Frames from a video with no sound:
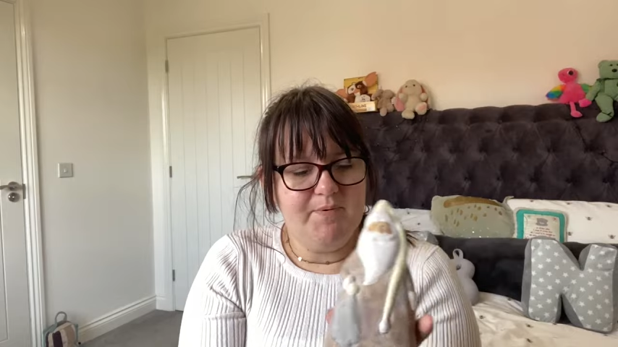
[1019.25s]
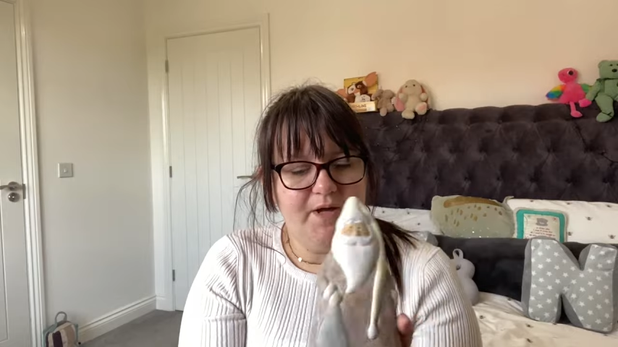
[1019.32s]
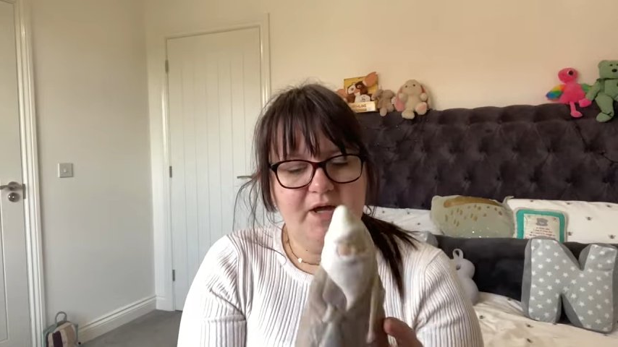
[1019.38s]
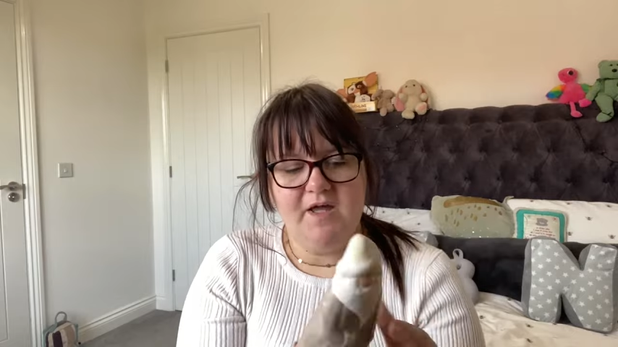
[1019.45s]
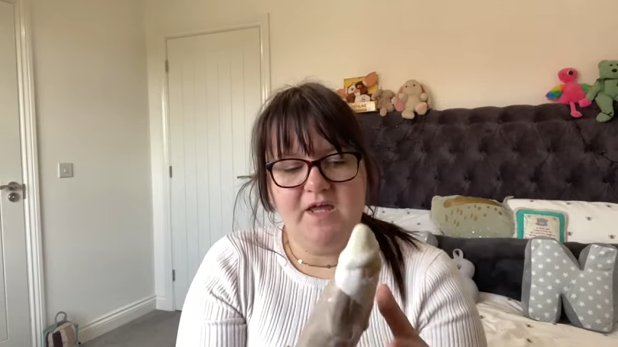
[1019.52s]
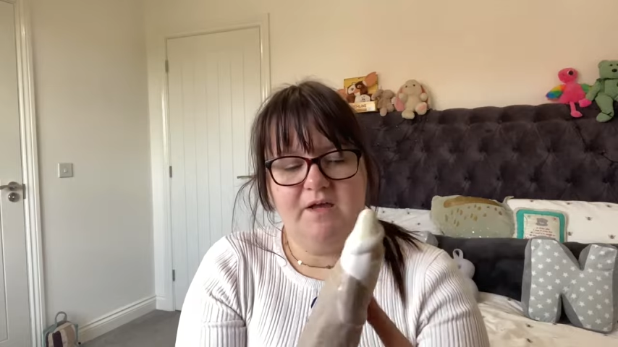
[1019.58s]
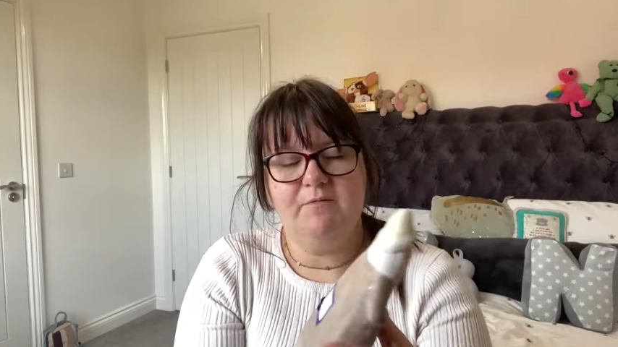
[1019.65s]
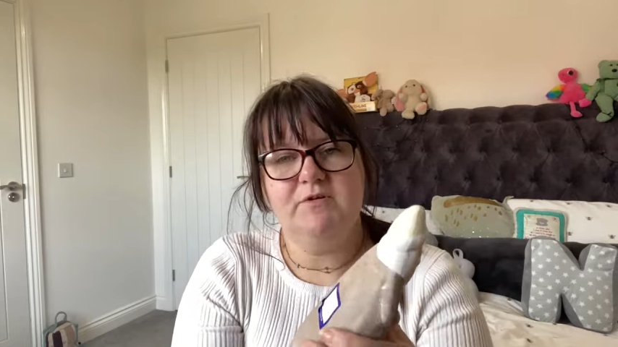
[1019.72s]

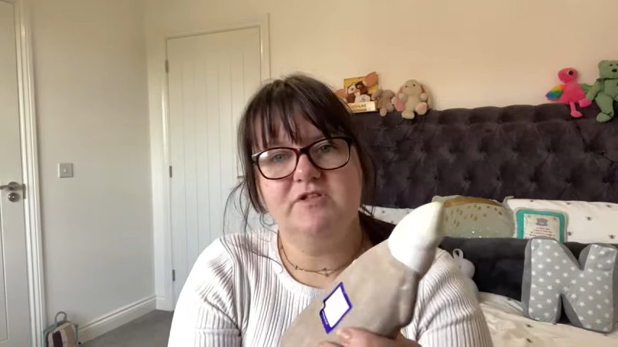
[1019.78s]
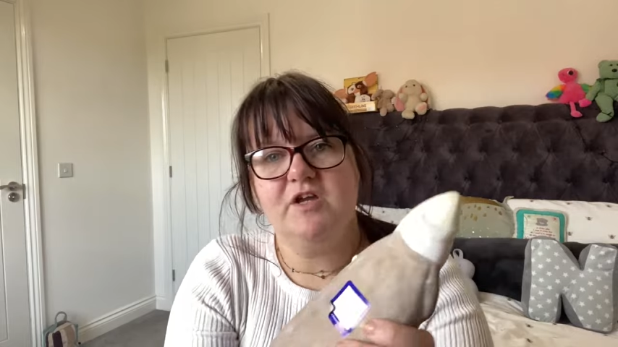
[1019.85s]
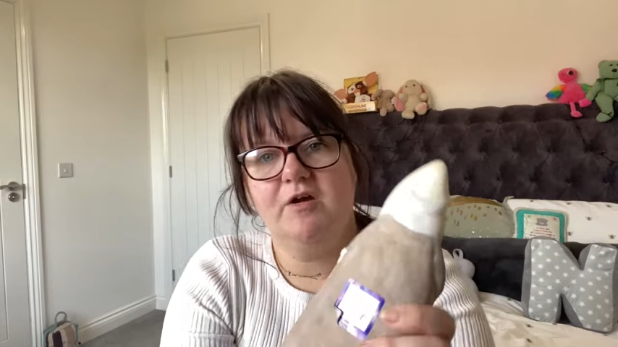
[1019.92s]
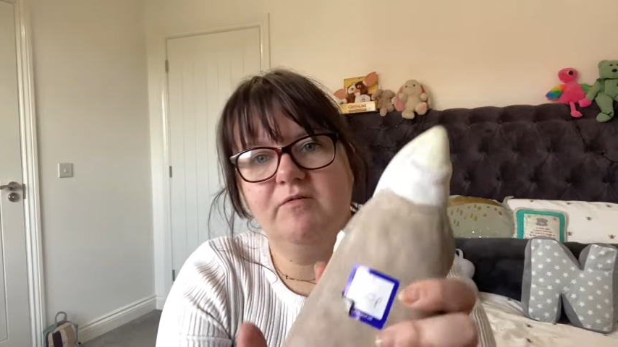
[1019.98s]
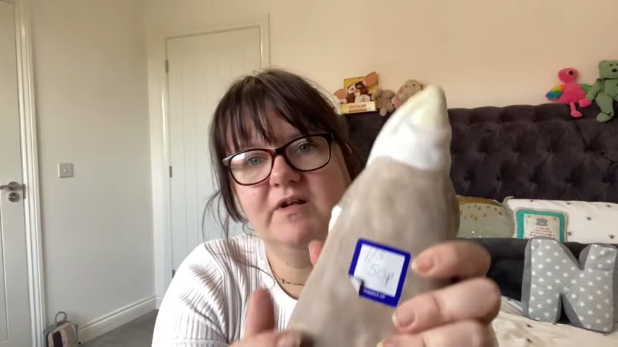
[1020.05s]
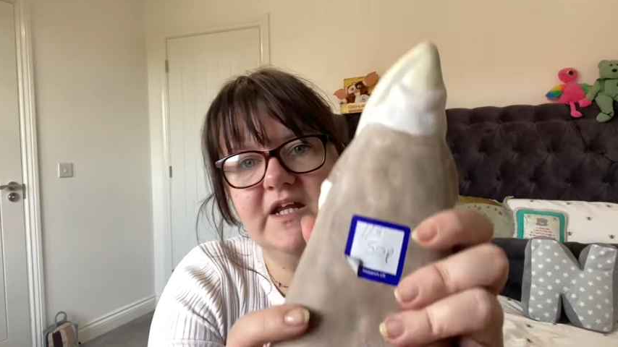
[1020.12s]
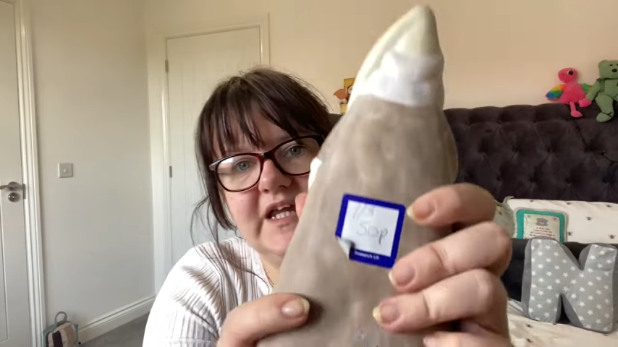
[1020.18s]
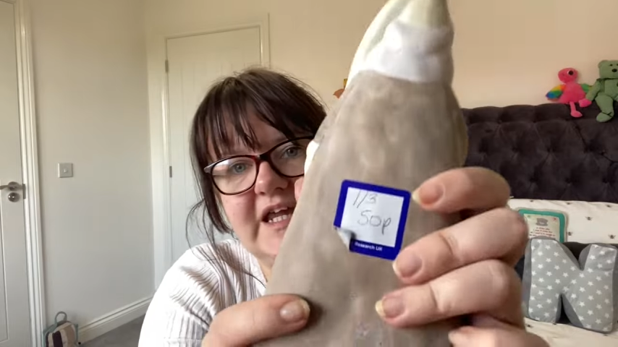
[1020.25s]
but it was
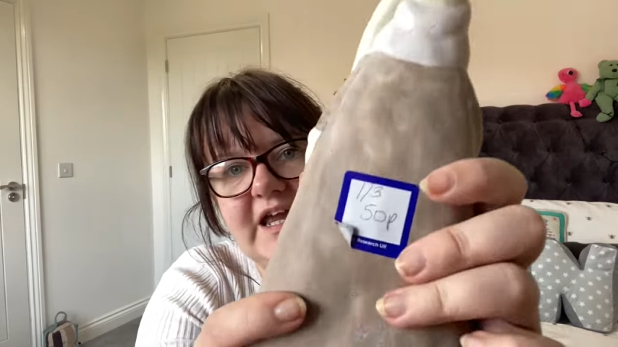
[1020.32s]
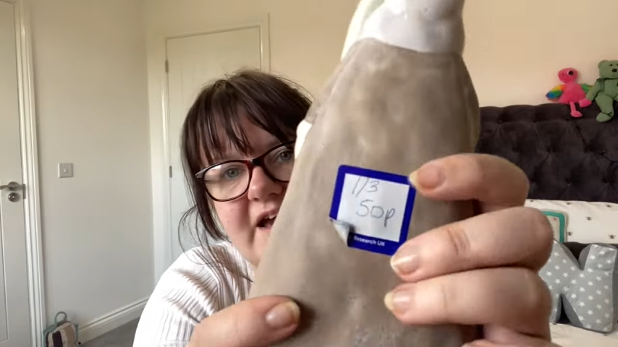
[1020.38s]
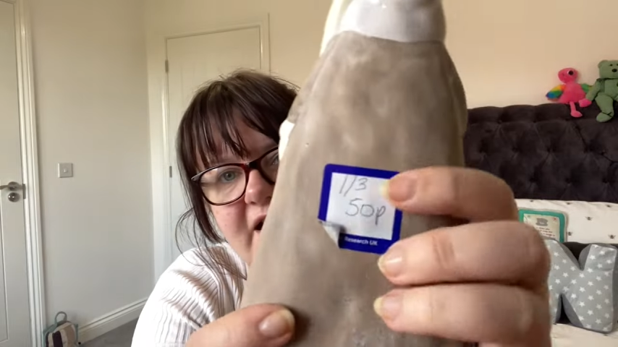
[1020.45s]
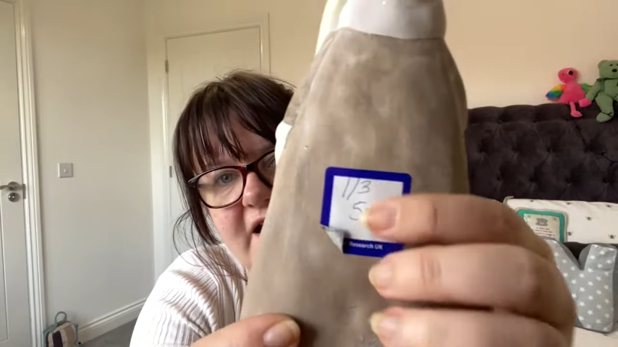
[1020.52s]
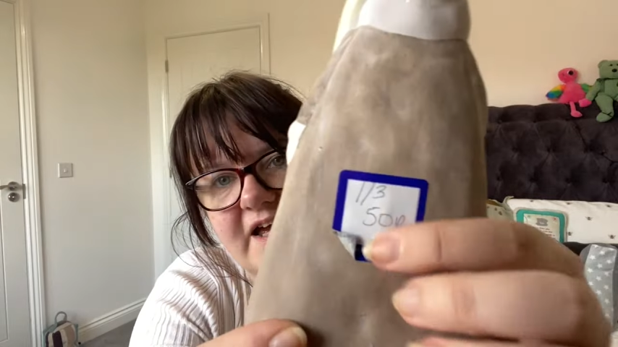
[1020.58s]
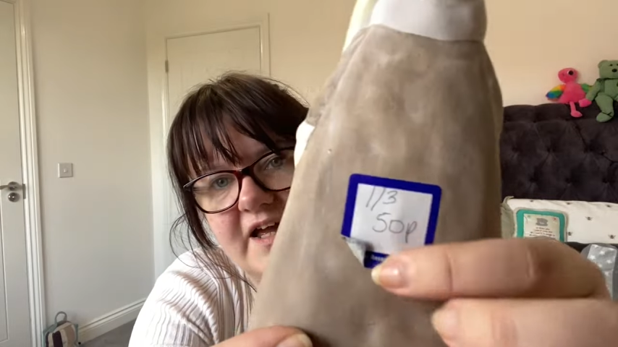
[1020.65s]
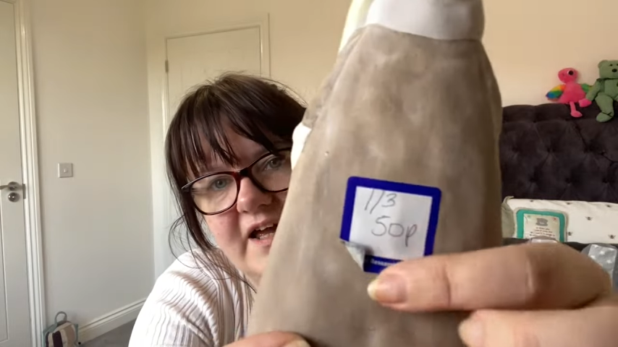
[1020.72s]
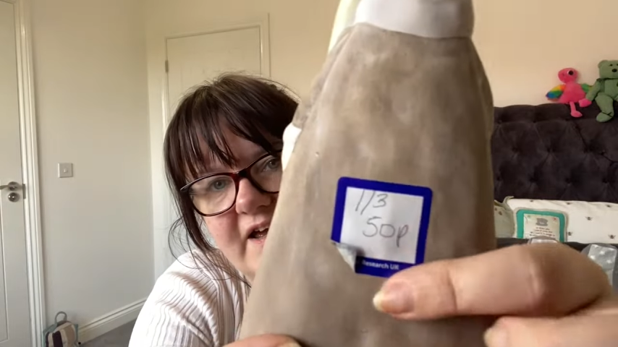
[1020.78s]
only
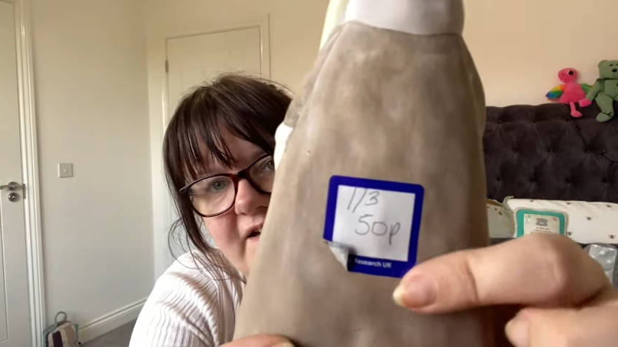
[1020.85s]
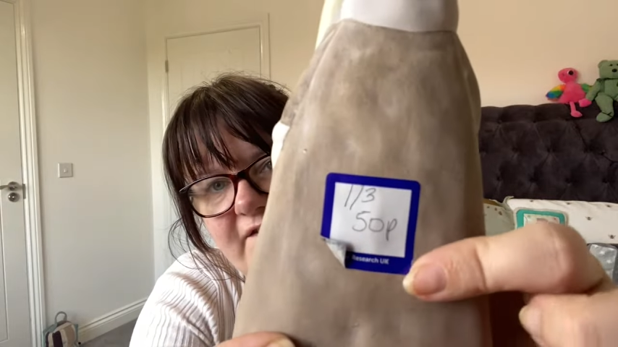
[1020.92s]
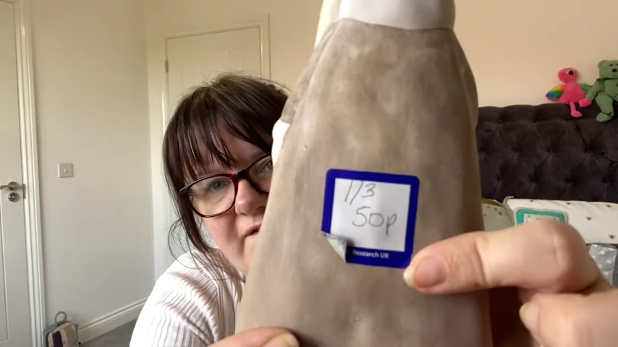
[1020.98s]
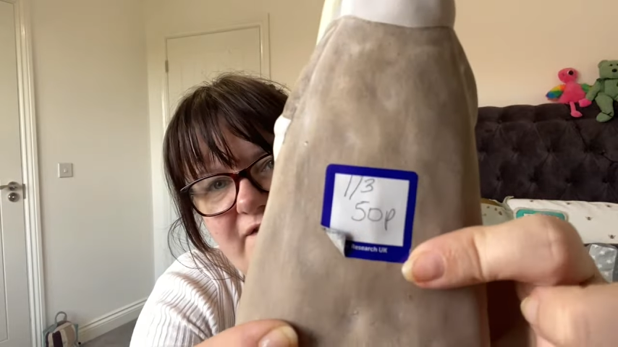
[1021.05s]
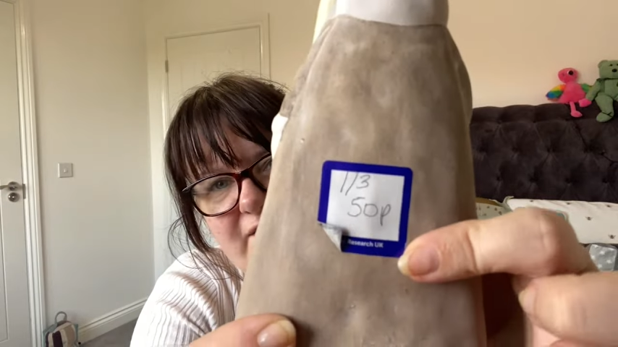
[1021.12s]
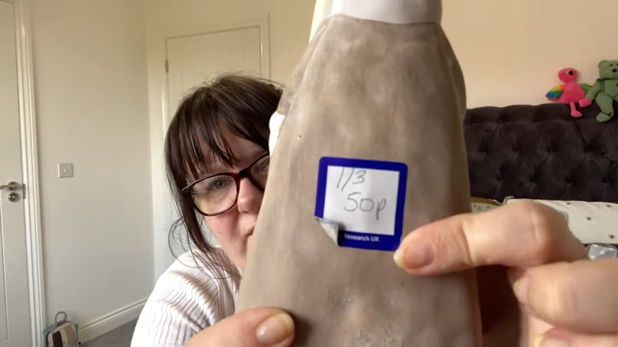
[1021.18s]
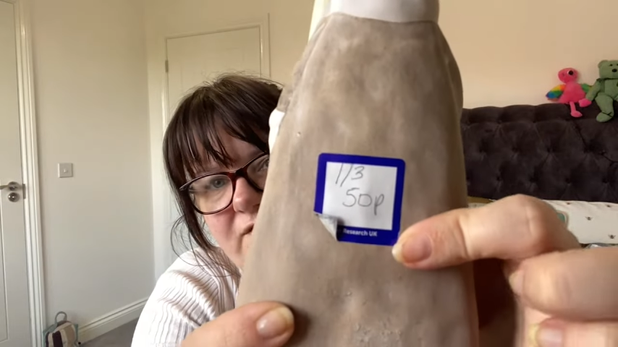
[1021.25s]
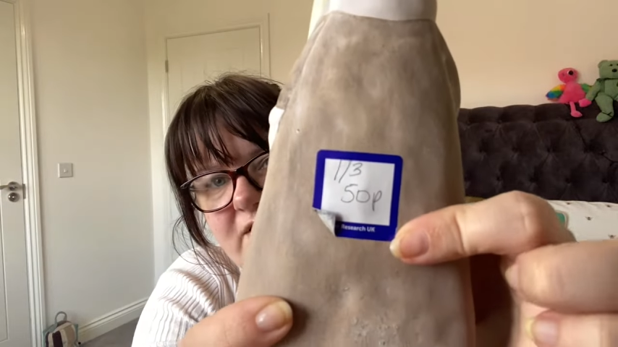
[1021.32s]

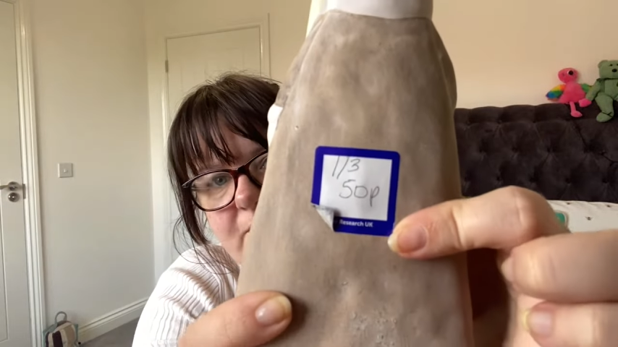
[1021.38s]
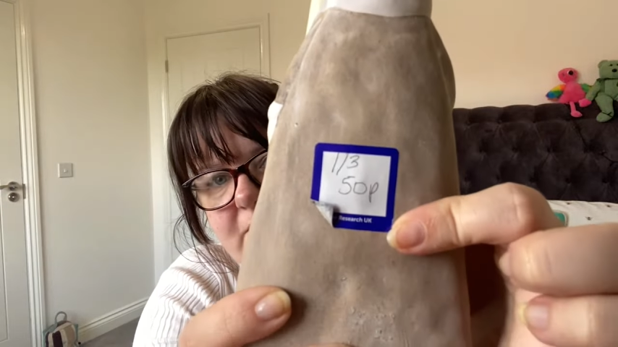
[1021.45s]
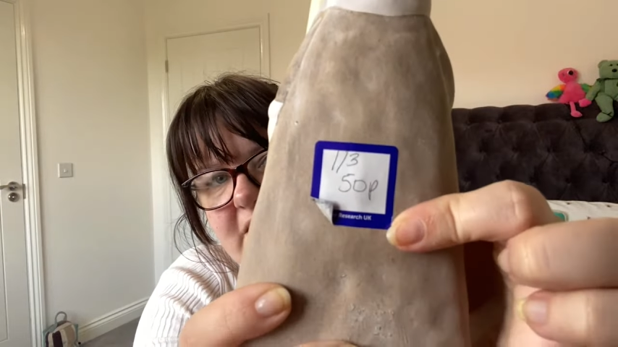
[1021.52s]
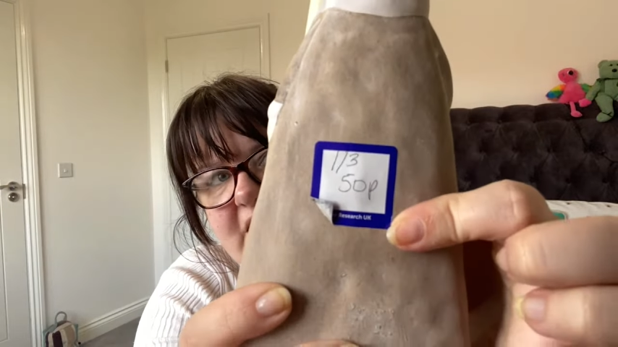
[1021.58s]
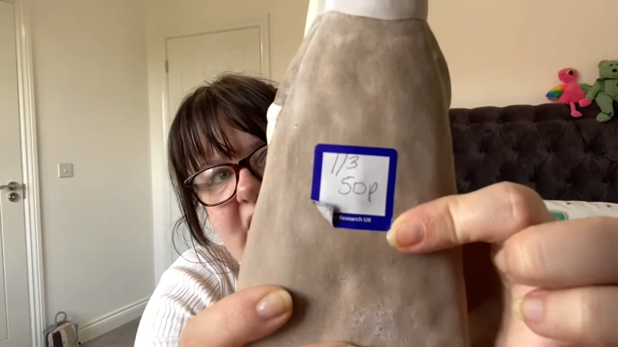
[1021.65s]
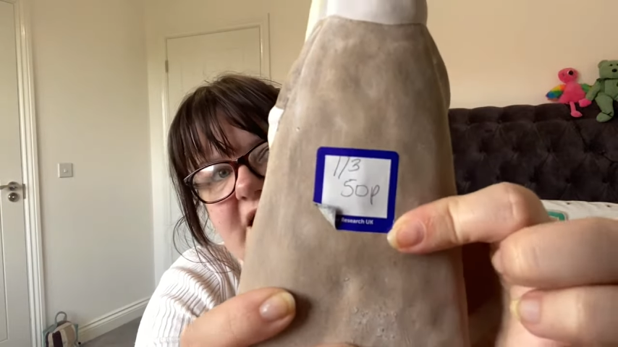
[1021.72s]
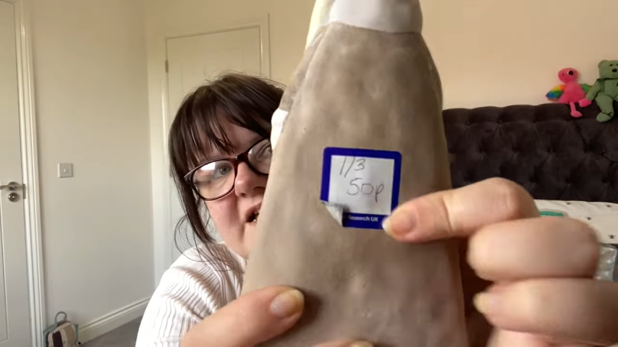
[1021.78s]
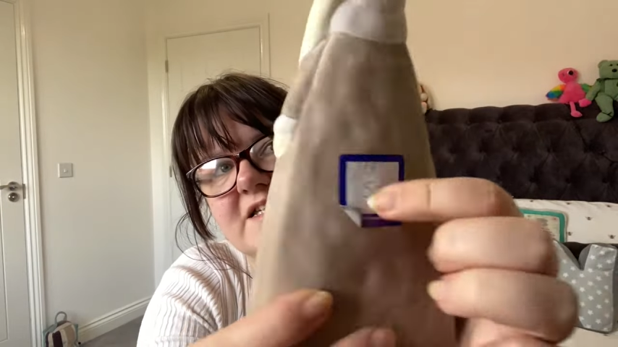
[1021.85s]

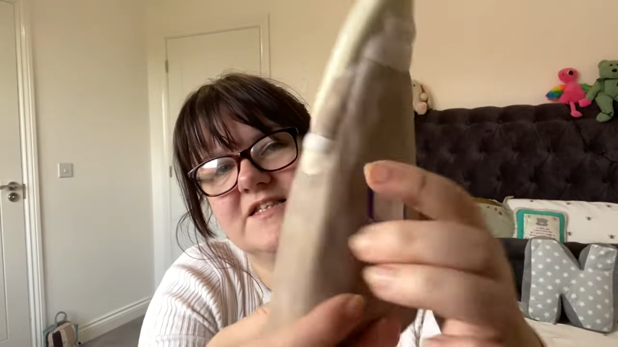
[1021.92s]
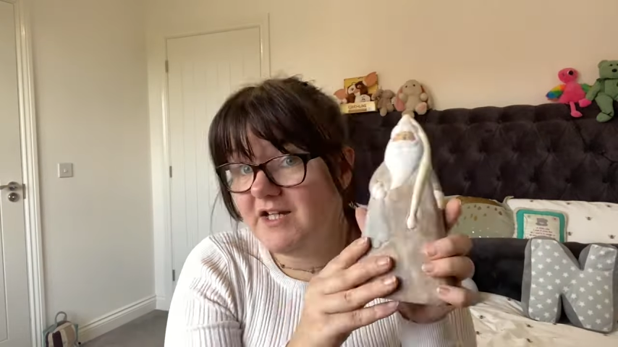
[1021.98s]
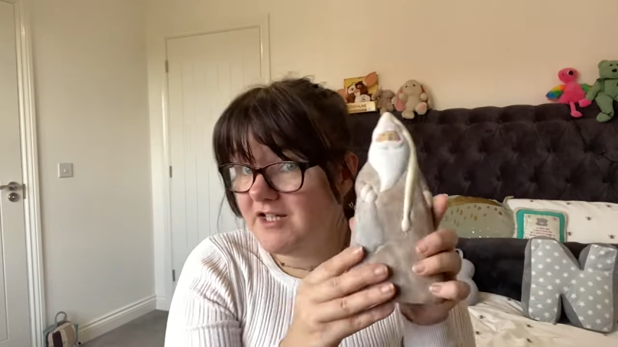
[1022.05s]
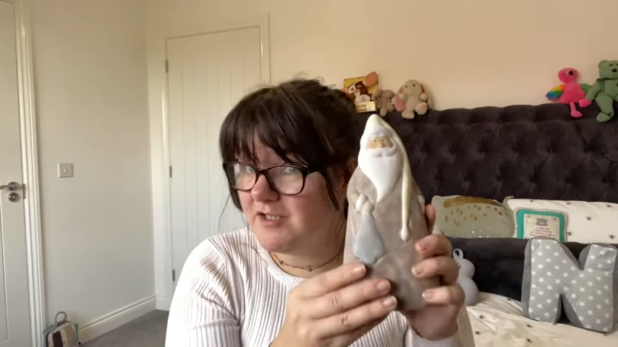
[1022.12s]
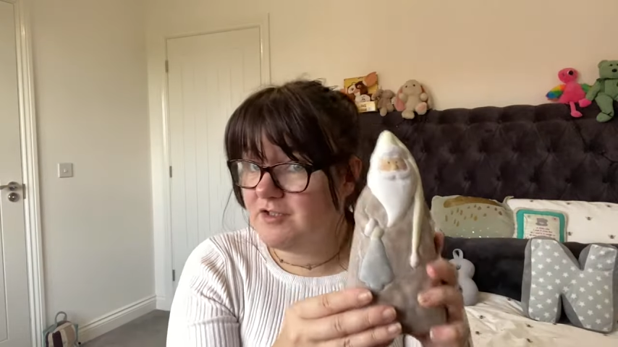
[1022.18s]
50p.